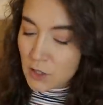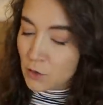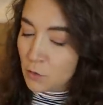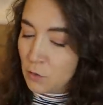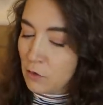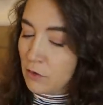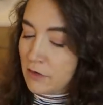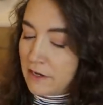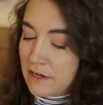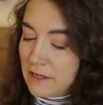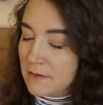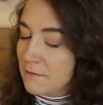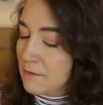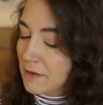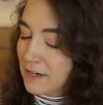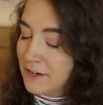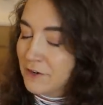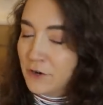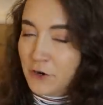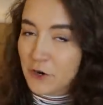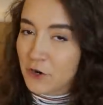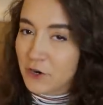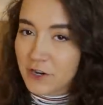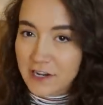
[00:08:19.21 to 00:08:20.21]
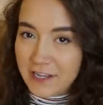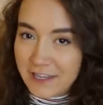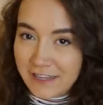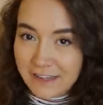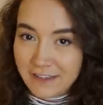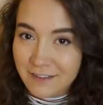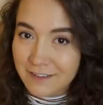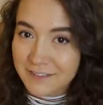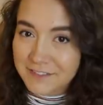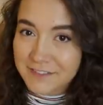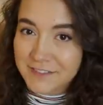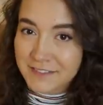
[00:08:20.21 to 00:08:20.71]
Cordy
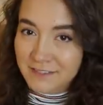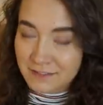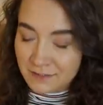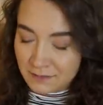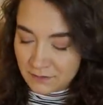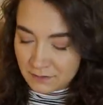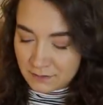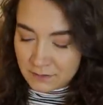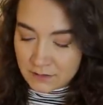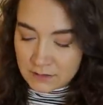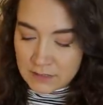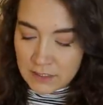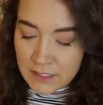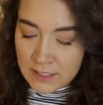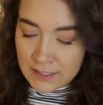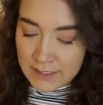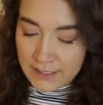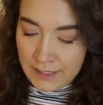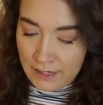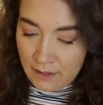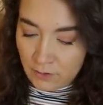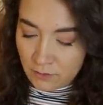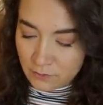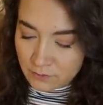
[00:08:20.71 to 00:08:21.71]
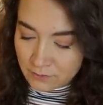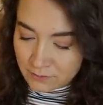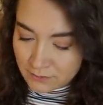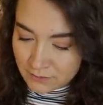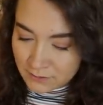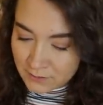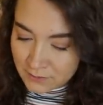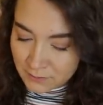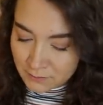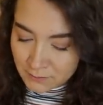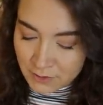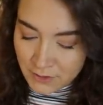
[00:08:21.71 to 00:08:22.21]
McNerdy, cut it out.
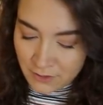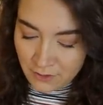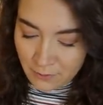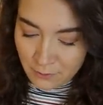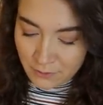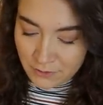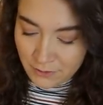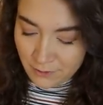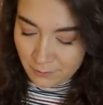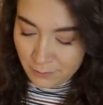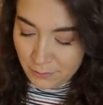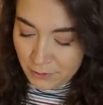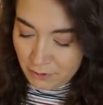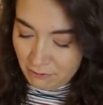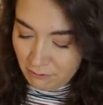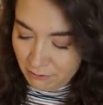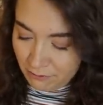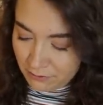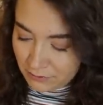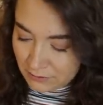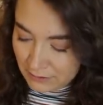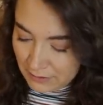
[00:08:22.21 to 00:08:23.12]
You and your beautiful